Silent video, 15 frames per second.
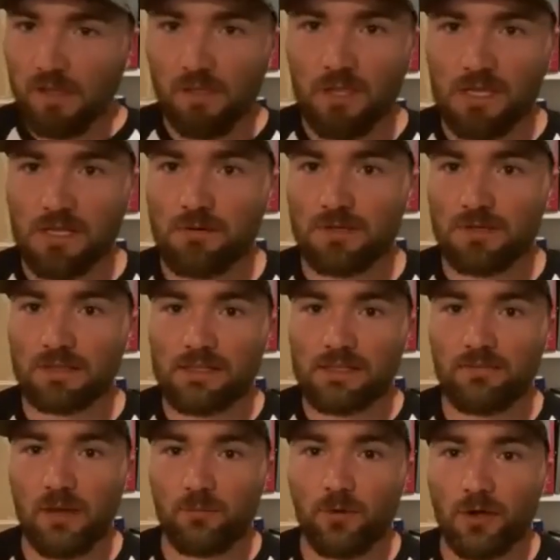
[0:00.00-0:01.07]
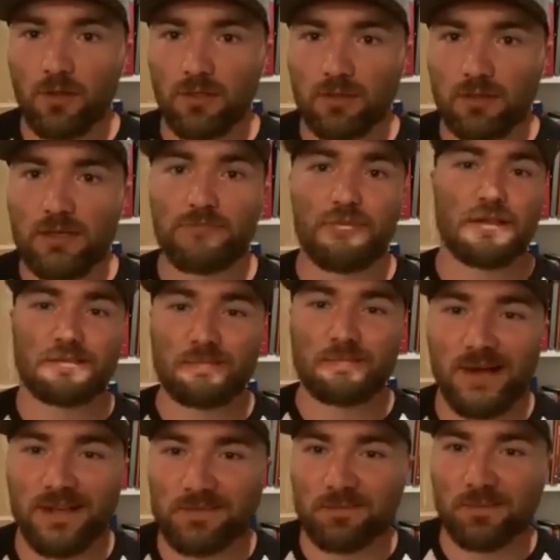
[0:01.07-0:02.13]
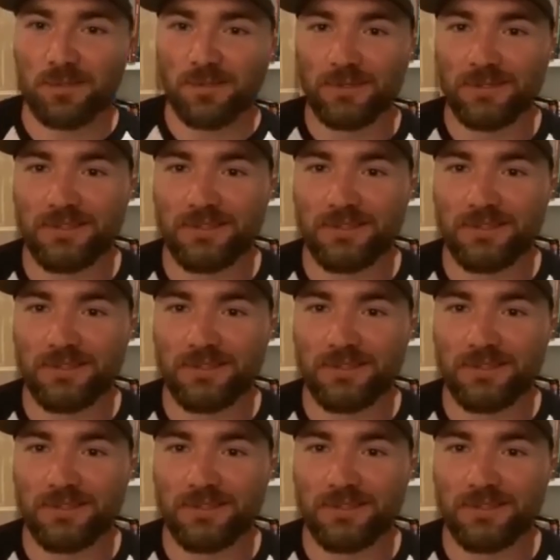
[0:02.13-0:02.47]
that you would leave them with if that's possible